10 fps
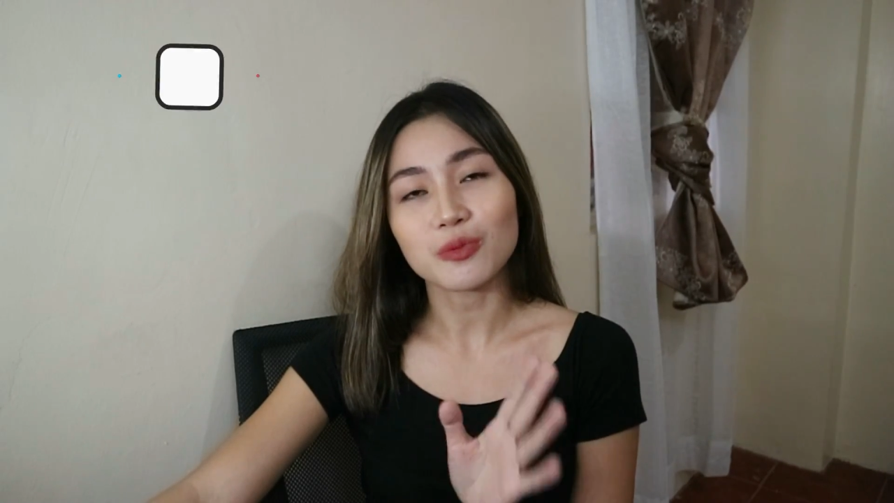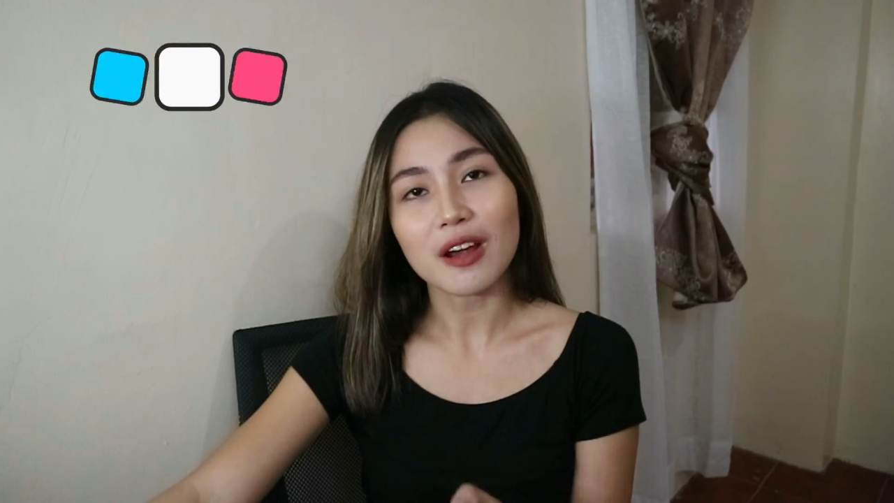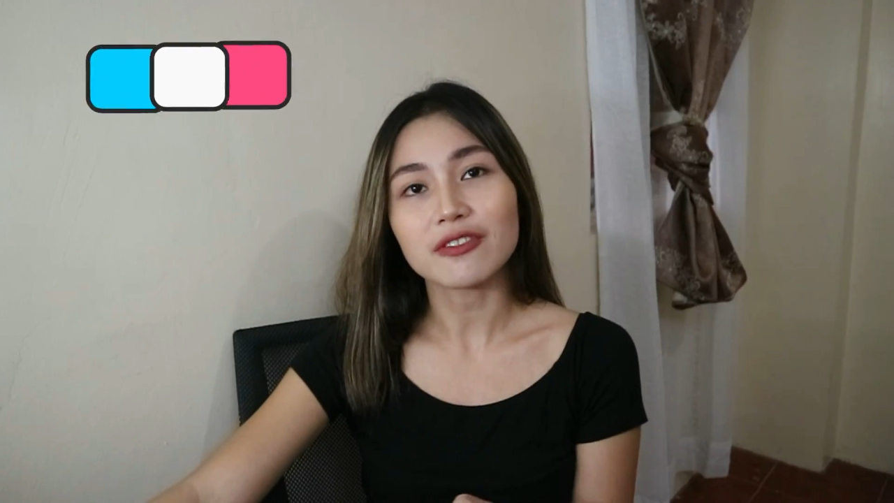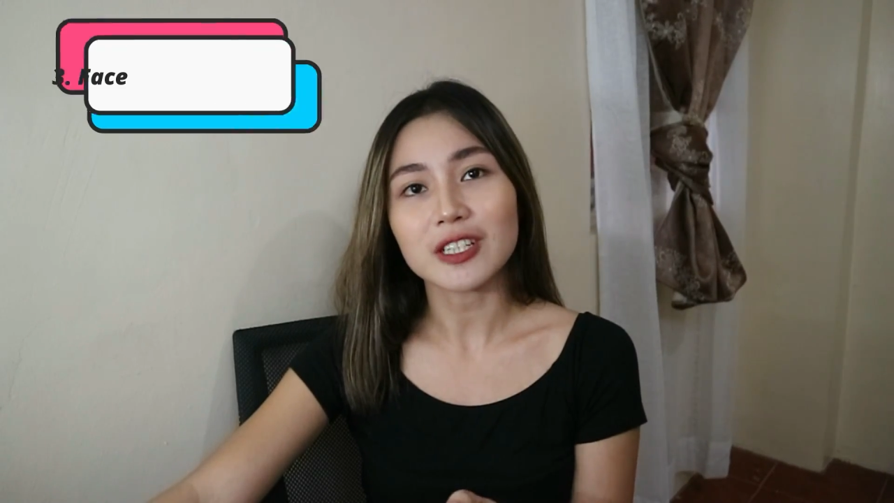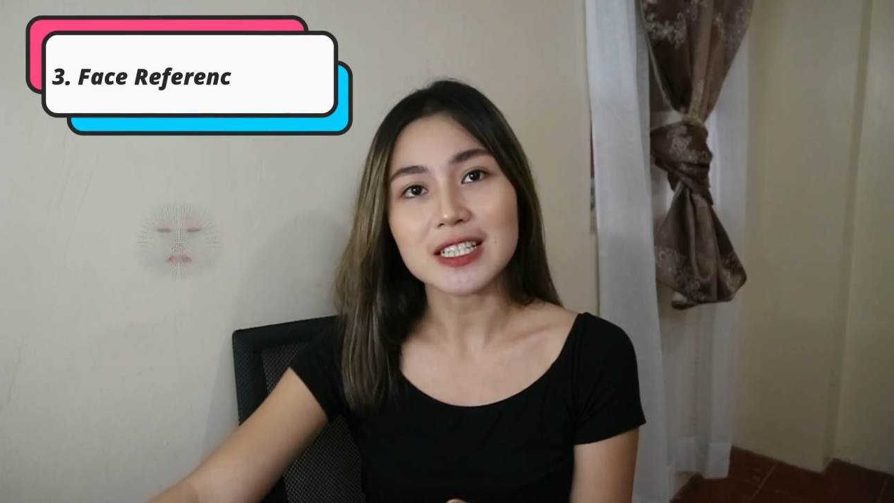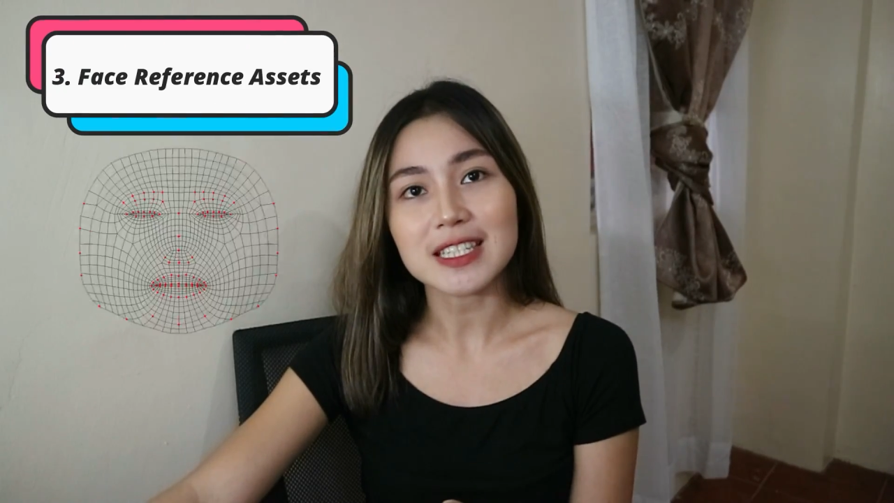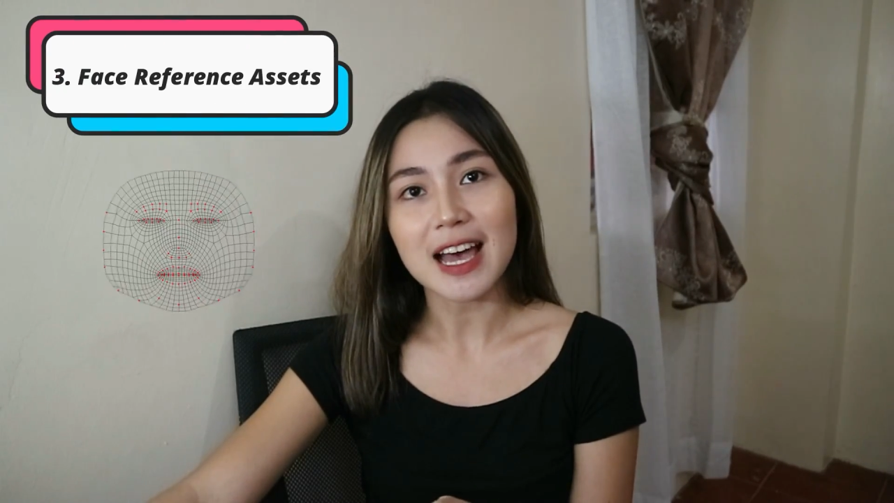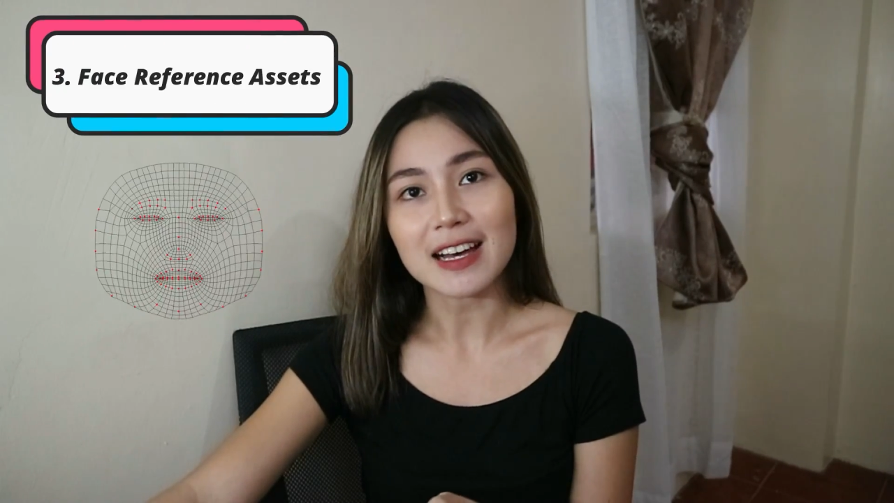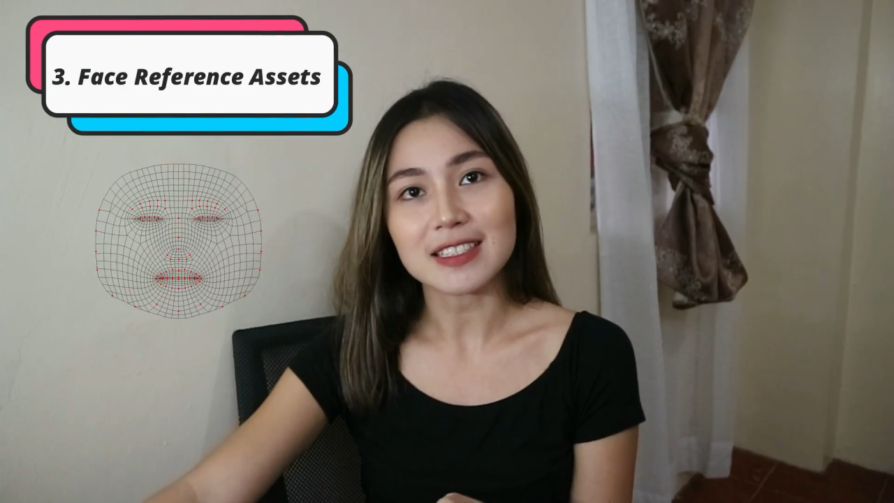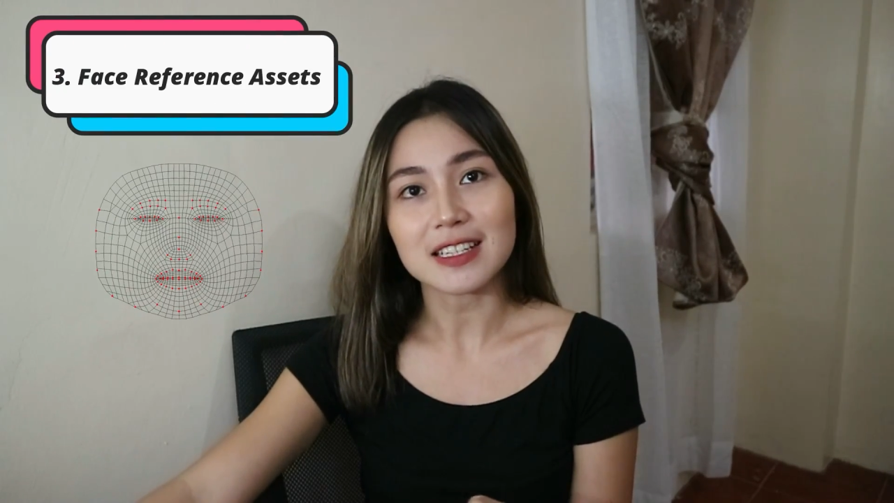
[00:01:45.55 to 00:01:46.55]
reference
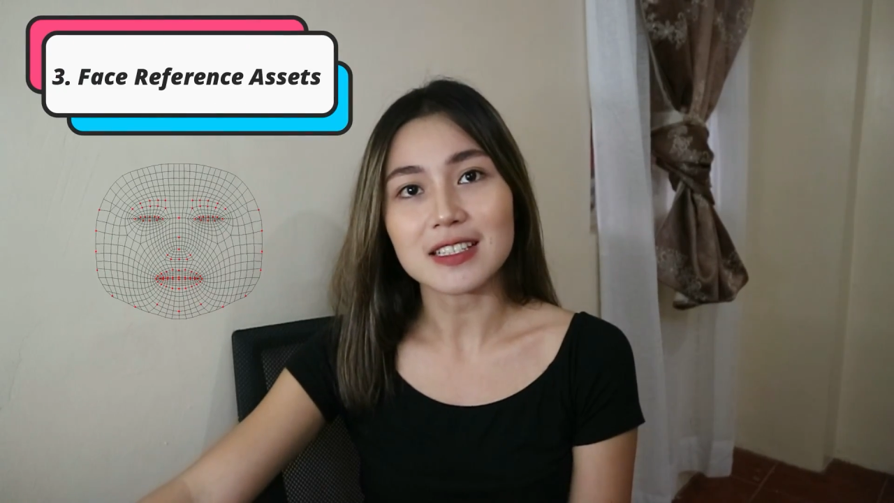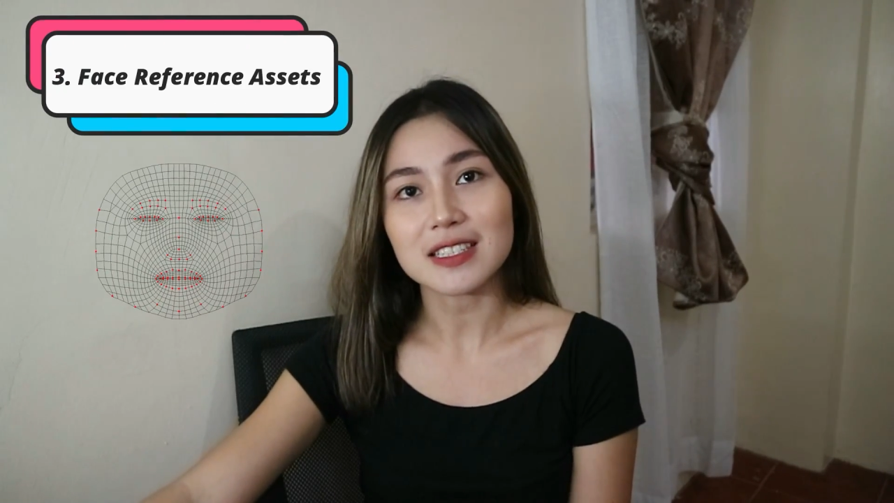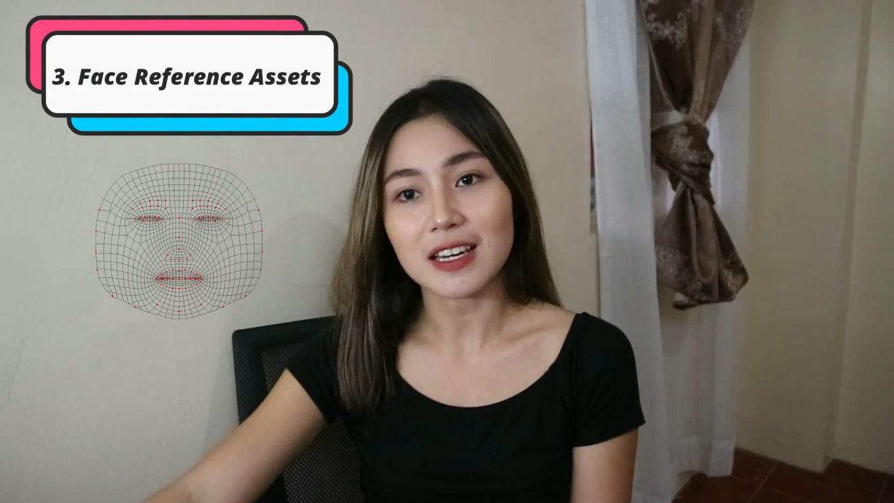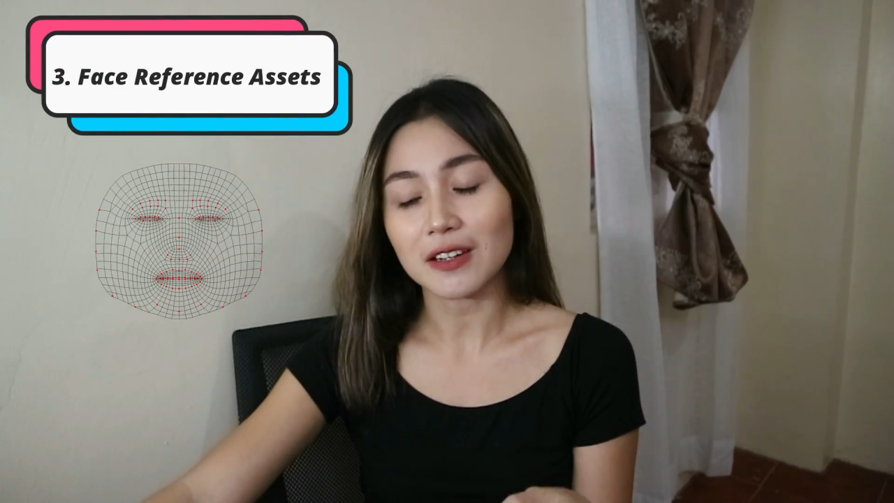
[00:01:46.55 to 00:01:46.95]
assets.